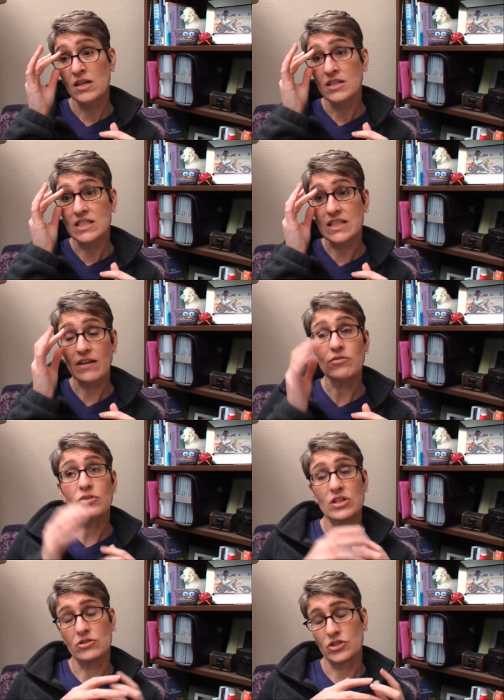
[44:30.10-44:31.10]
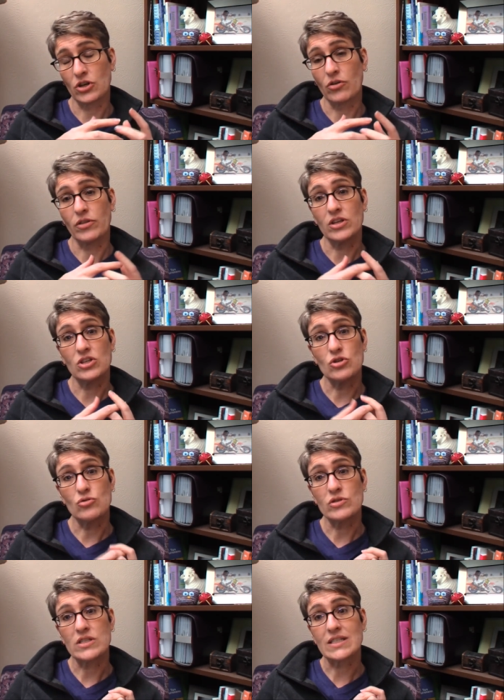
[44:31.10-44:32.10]
several years ago that
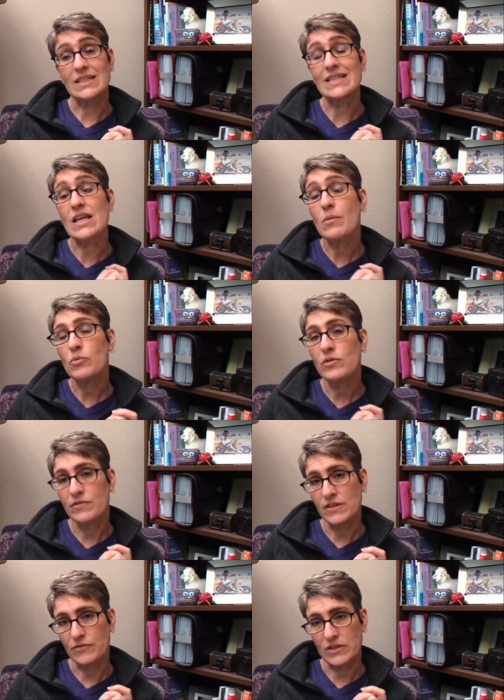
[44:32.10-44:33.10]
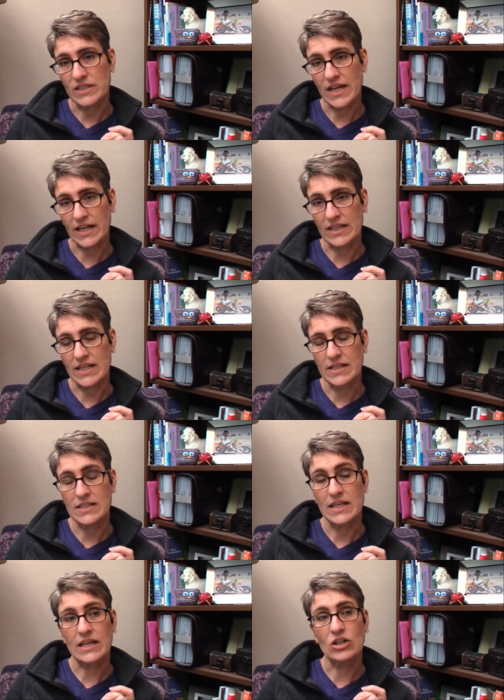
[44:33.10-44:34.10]
uses a number of different techniques,
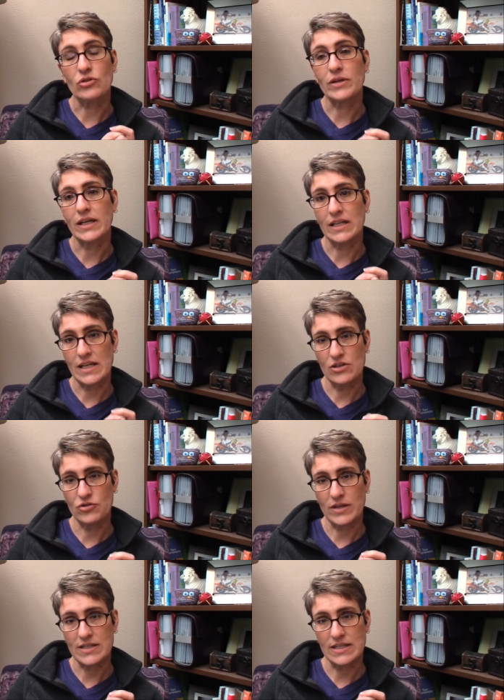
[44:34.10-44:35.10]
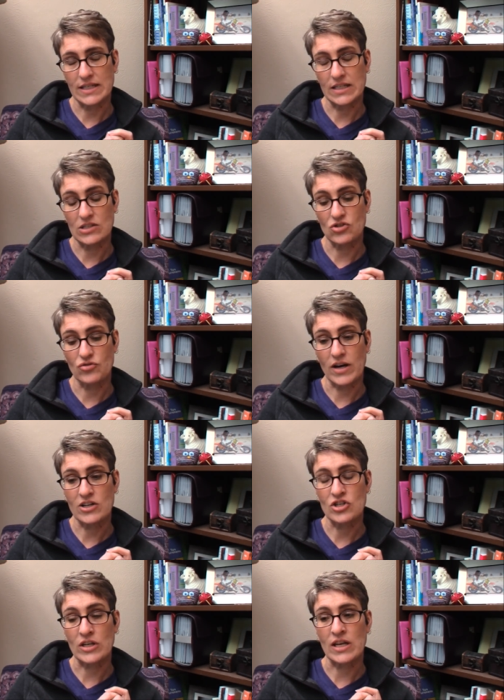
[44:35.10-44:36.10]
including an interesting
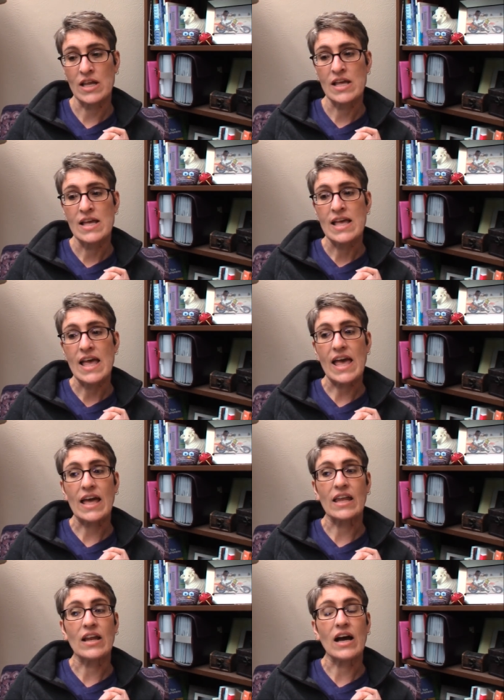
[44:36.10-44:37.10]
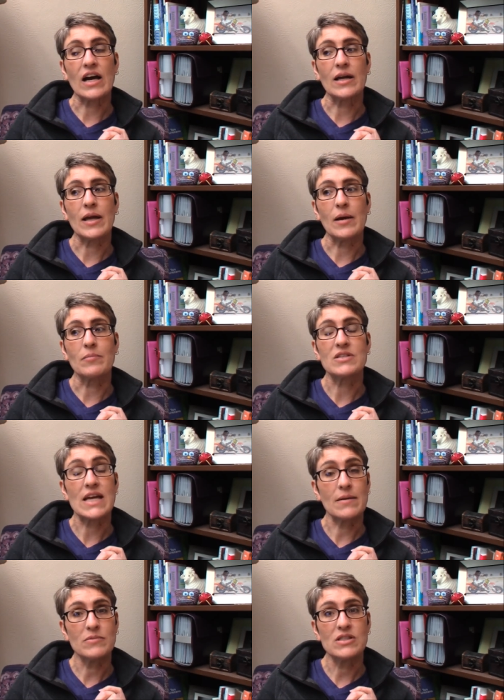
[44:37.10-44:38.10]
construction. And I am
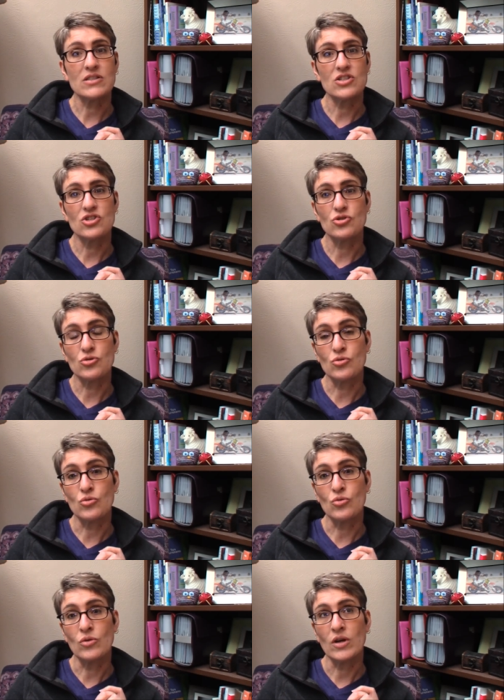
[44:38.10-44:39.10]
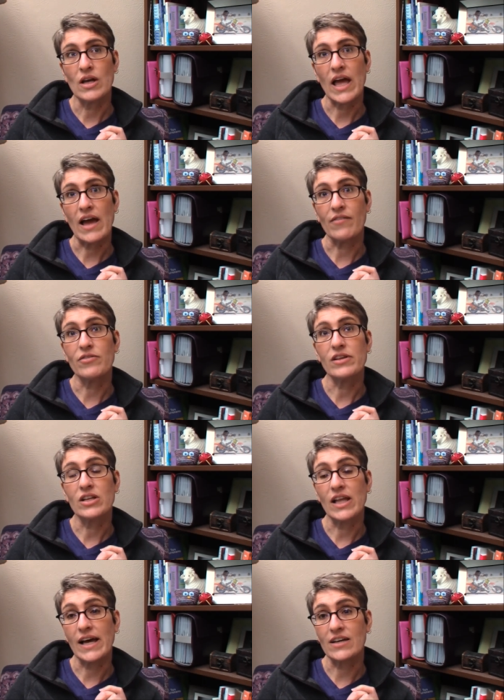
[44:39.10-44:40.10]
tempted to have the
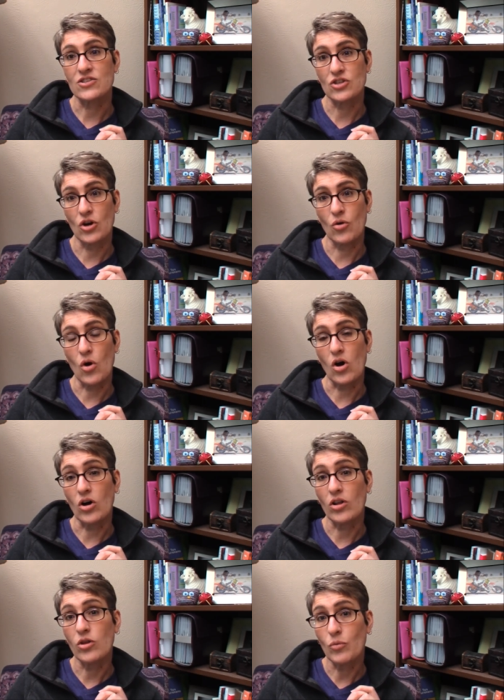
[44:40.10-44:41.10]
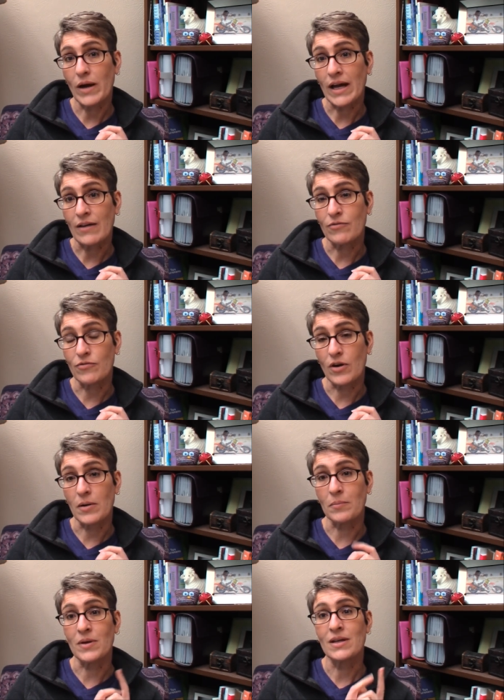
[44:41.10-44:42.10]
class go all the way
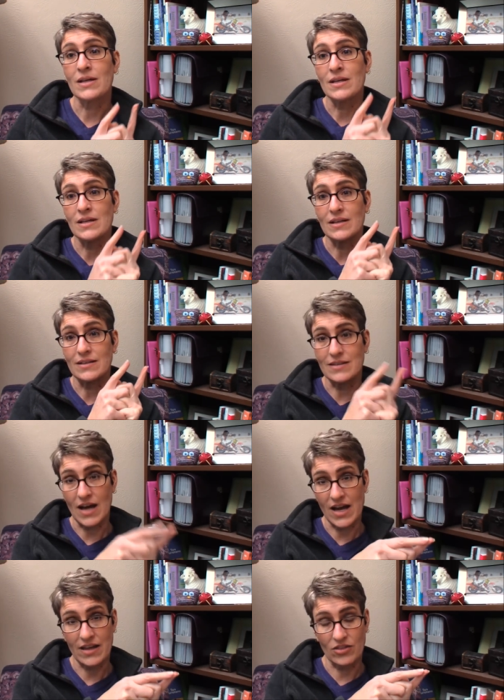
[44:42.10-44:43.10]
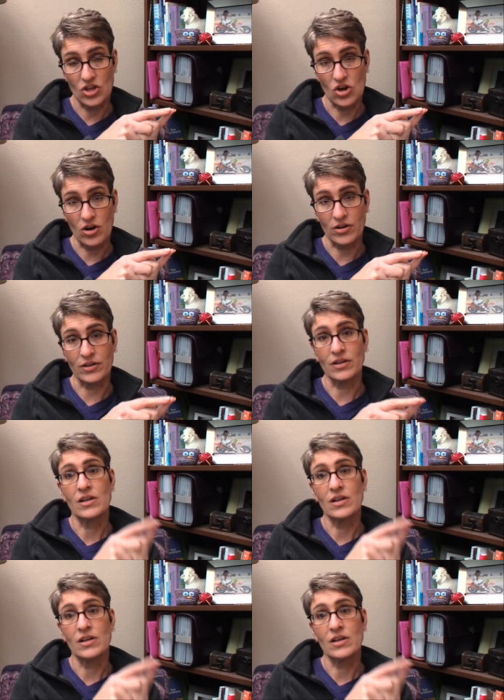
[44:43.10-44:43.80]
from dyeing the yarn